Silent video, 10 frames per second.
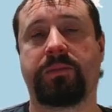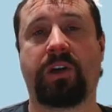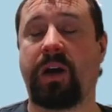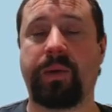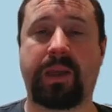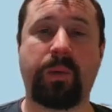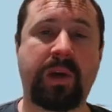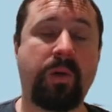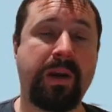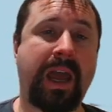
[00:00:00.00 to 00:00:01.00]
All right, we
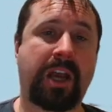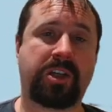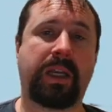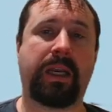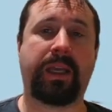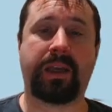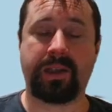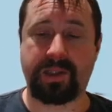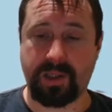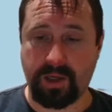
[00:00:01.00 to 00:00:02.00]
couldn't actually link
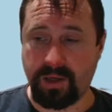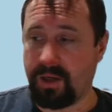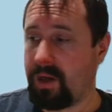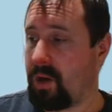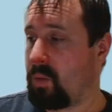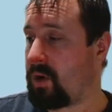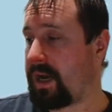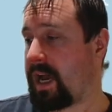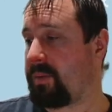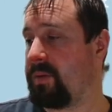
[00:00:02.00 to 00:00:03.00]
it. So
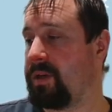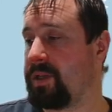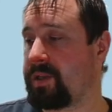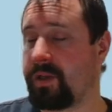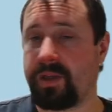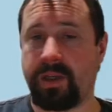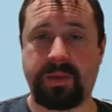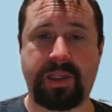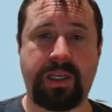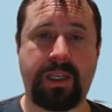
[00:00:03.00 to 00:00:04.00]
what happened is that the
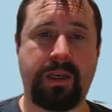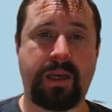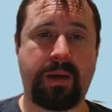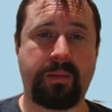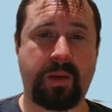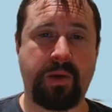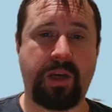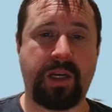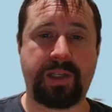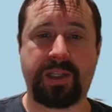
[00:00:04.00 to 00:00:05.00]
Obsidian
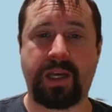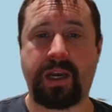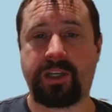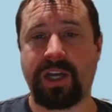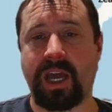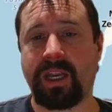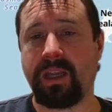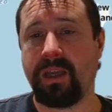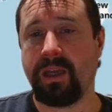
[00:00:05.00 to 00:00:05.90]
community started chatting.